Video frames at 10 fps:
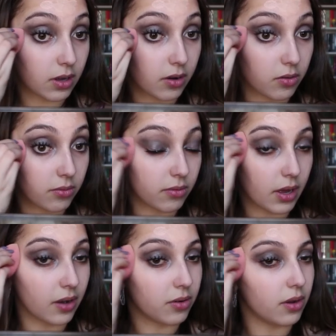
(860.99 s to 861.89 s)
I don't,
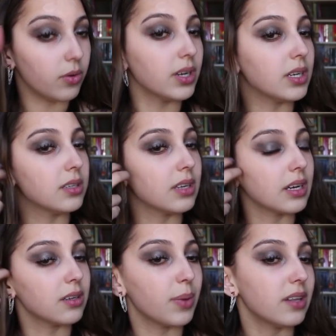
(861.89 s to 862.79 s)
I don't know what it is. Like
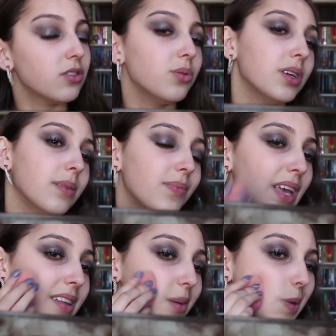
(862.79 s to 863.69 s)
it depends who it,
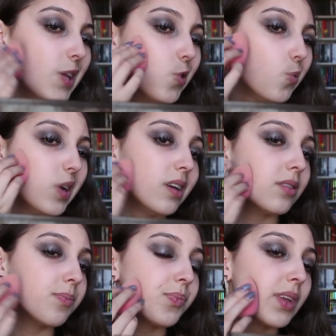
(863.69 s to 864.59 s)
it depends who it is.